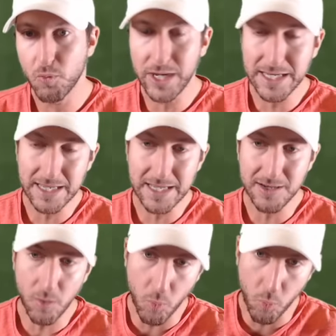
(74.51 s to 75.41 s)
We
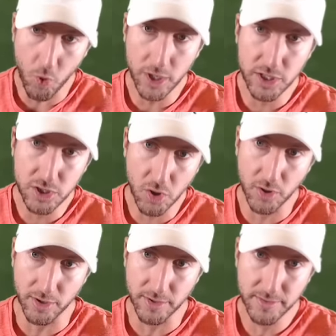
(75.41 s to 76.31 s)
need 1
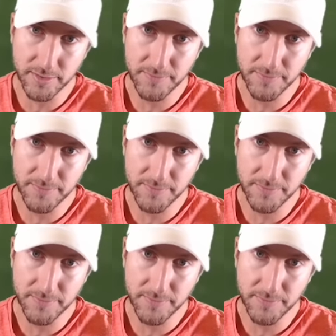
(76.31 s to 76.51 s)
yard.